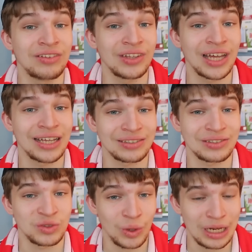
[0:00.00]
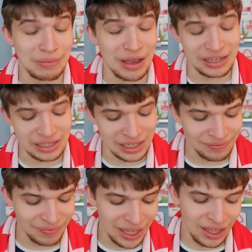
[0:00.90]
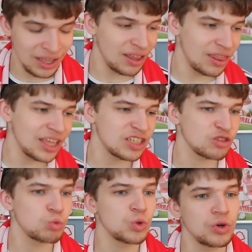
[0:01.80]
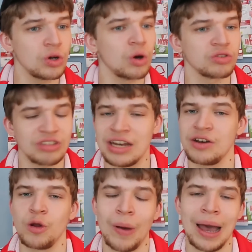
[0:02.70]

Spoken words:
2020 mainly, this would not end up